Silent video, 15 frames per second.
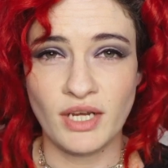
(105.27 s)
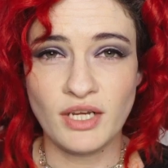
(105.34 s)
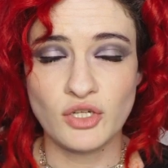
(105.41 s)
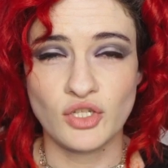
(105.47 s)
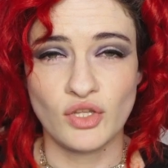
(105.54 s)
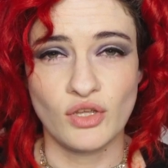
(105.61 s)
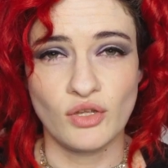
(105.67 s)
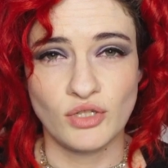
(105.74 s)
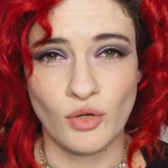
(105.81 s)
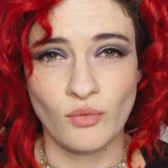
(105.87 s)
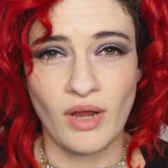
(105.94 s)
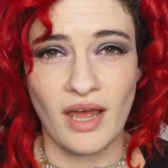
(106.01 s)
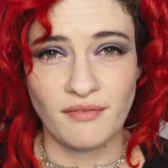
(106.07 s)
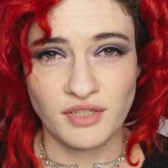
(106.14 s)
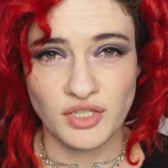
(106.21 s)
reach so that you
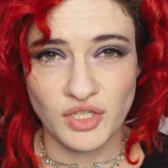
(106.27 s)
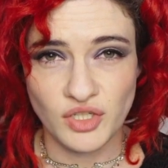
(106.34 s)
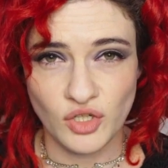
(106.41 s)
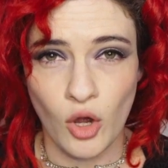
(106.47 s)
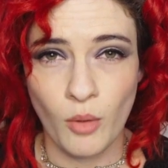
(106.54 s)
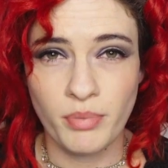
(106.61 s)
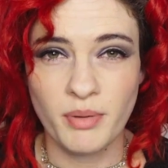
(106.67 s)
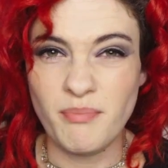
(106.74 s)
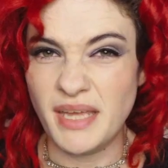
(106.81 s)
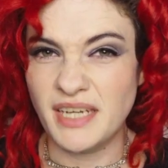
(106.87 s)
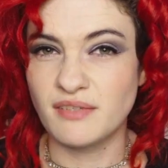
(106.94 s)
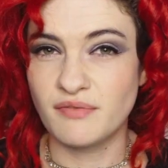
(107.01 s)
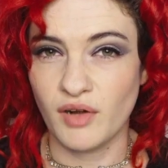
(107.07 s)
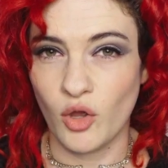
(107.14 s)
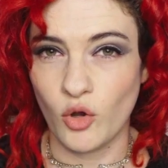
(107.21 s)
don't have to stop
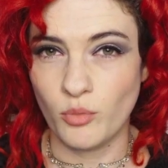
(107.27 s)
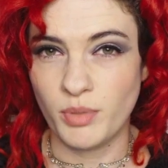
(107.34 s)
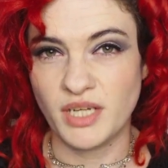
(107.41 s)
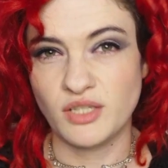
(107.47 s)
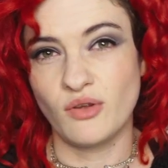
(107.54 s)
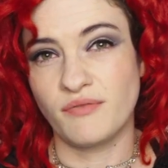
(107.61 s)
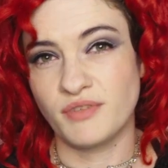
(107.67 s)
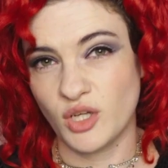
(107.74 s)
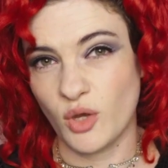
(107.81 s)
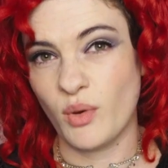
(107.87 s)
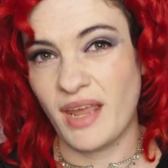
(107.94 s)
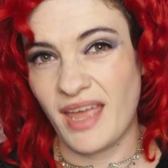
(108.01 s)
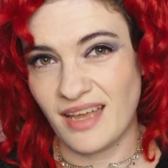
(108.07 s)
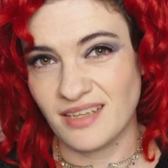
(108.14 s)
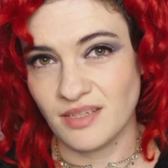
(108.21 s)
mid-flow because you have to go
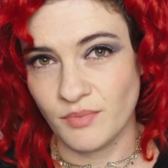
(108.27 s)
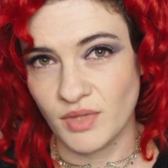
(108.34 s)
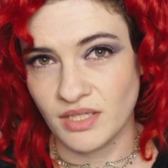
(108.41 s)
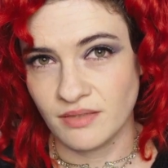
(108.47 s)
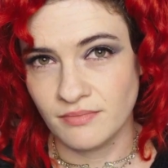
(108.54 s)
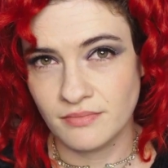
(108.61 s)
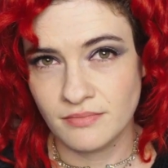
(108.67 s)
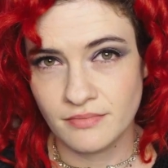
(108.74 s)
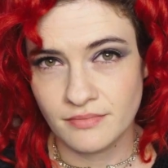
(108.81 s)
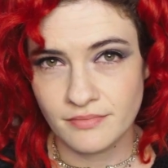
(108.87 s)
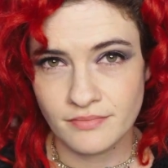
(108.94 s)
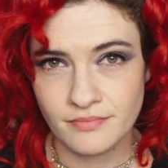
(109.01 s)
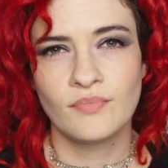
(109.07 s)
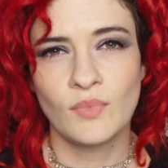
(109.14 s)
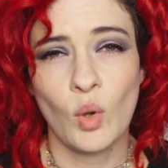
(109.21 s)
and get something.
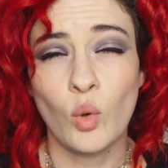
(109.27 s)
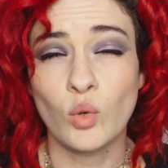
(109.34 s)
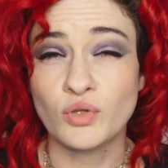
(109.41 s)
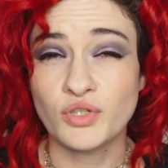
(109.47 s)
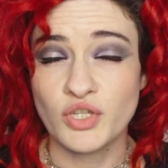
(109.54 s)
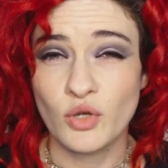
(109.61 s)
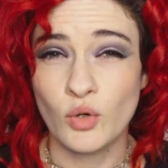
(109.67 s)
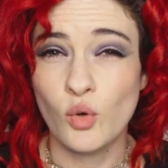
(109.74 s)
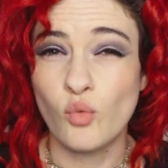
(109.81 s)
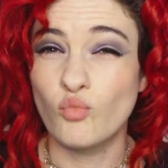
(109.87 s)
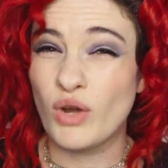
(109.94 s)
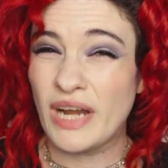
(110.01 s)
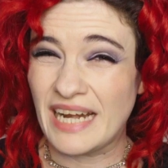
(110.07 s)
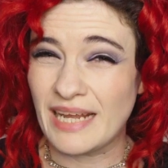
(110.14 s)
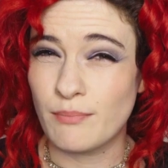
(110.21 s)
Also,
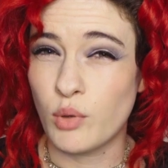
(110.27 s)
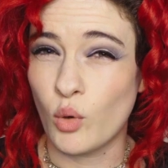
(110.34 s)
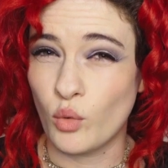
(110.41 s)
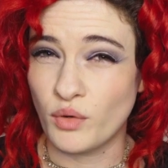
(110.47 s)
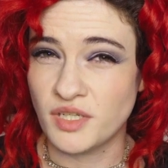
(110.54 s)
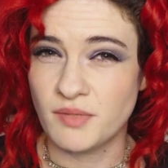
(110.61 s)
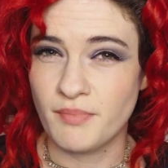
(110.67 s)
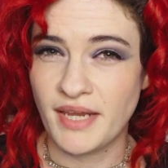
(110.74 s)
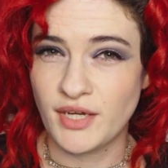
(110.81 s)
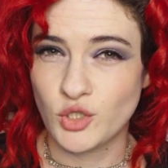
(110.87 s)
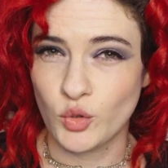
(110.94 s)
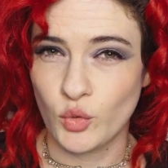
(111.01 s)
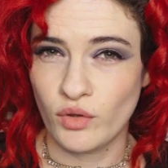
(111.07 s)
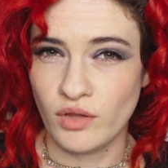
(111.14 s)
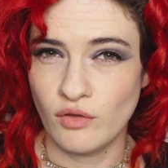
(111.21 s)
really important to make
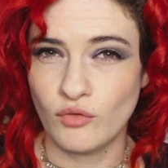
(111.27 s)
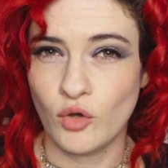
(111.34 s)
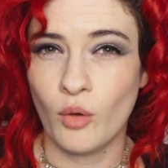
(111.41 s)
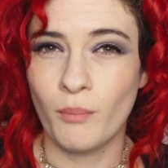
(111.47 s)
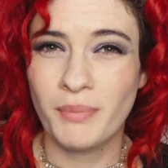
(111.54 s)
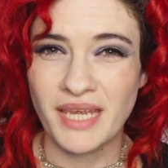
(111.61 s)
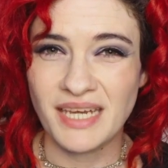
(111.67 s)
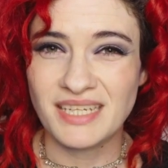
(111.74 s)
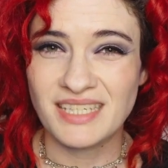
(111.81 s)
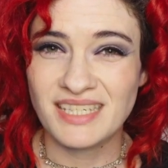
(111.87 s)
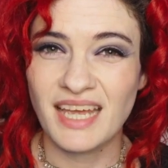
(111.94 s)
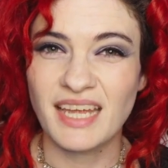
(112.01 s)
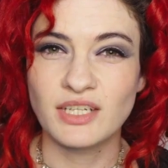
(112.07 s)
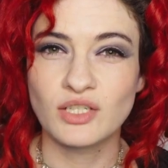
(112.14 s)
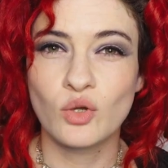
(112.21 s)
sure that you've got peace
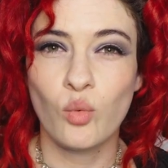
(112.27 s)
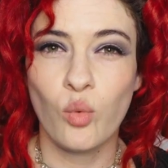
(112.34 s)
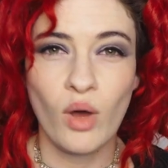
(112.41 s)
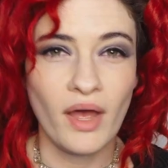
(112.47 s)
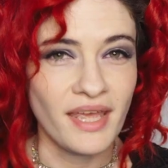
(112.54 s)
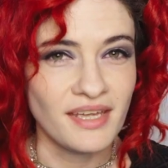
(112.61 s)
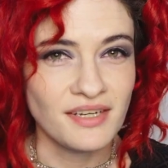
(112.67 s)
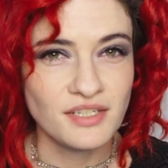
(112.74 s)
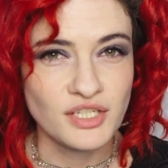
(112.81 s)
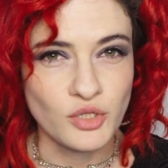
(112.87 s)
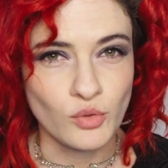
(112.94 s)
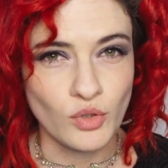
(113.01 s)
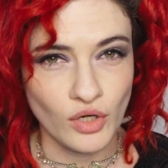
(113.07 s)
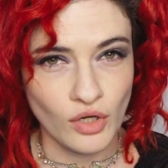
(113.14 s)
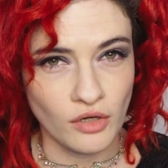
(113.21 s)
and quiet so
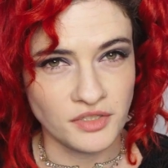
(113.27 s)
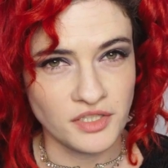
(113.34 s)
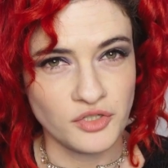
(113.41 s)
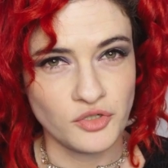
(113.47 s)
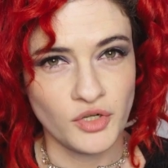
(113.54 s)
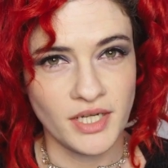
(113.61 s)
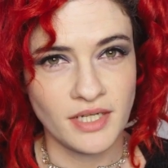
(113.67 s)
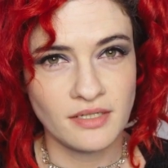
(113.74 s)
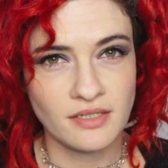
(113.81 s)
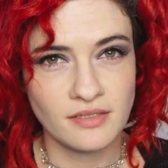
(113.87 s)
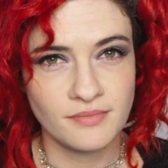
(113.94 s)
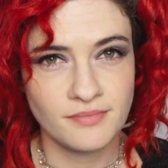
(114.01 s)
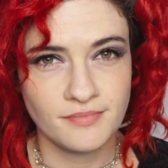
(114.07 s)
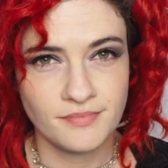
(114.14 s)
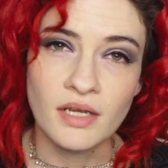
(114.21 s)
you can concentrate.
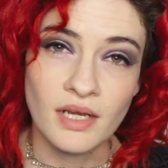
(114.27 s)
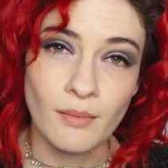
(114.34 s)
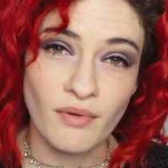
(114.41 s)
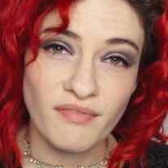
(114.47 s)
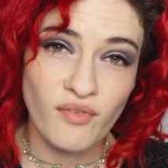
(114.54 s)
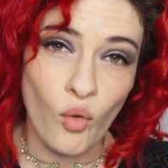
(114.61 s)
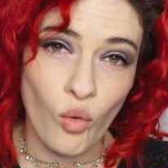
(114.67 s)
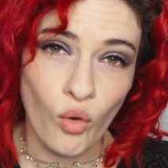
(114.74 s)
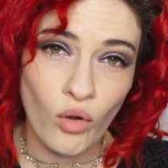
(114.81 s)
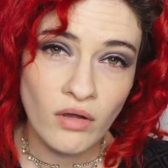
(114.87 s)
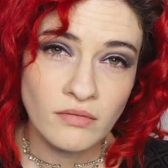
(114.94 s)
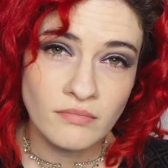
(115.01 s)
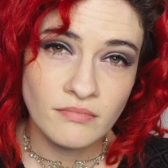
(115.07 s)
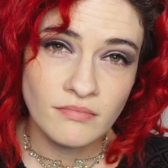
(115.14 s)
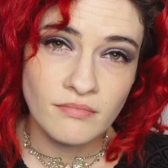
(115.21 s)
Number
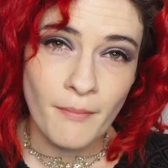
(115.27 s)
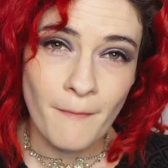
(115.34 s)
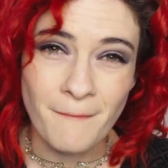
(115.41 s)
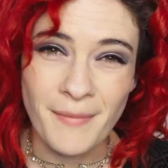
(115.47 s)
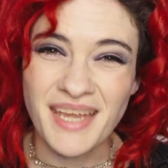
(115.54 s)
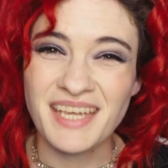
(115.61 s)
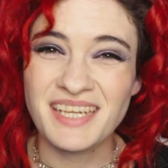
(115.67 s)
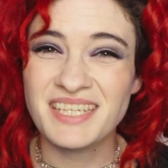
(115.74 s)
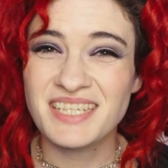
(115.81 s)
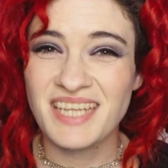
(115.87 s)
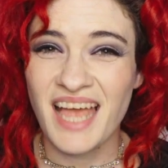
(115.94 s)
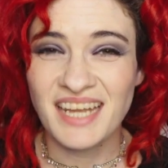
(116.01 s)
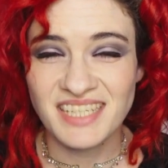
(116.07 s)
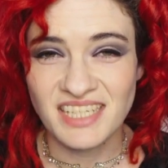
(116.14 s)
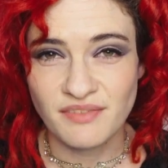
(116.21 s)
4, make it
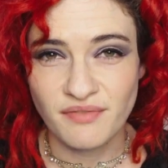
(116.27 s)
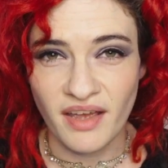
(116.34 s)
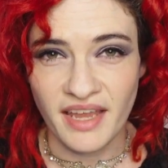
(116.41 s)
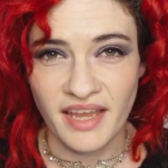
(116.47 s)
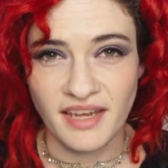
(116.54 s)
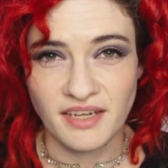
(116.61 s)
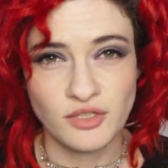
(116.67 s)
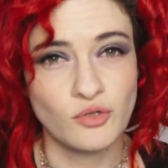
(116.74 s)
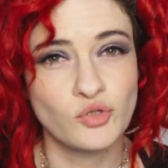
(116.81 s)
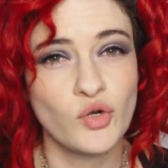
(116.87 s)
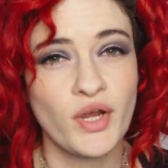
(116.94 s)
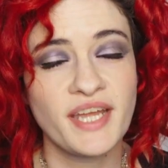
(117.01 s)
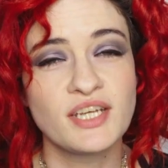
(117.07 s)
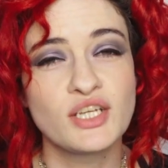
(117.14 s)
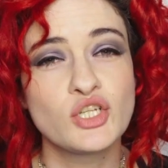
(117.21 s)
satisfying. So
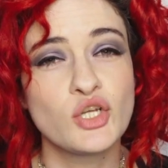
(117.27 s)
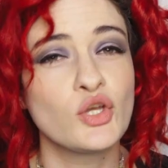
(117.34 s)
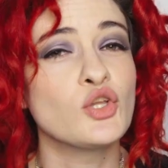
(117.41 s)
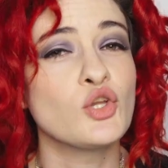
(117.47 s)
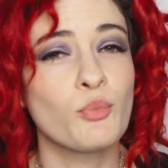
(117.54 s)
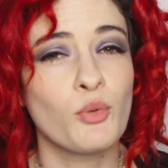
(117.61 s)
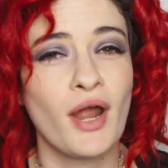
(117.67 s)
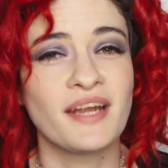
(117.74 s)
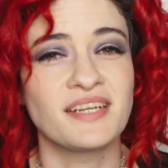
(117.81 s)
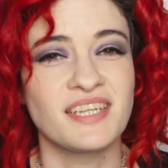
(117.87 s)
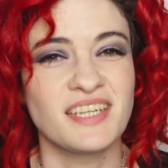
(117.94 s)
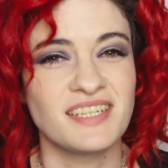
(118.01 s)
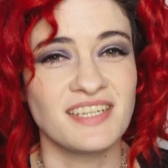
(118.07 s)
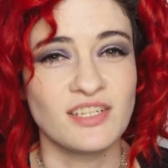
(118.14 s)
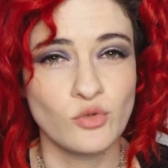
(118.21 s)
try and turn your
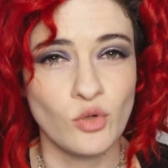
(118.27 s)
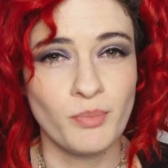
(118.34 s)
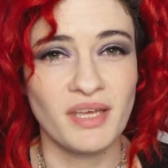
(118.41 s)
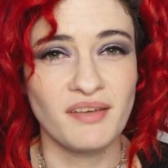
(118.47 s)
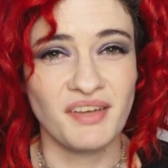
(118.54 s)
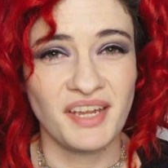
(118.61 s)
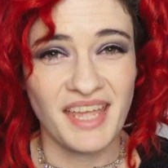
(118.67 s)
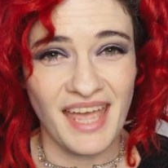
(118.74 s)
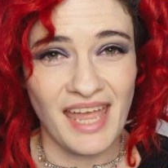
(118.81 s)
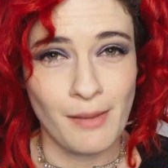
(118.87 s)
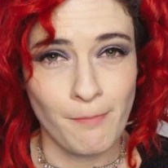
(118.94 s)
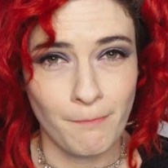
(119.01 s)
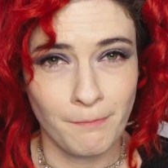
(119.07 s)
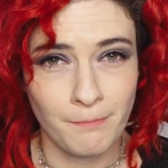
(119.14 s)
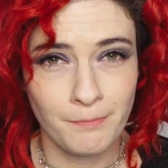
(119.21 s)
practice into a bit of a
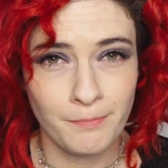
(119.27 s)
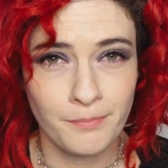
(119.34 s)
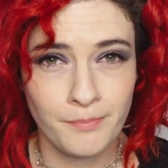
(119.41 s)
game.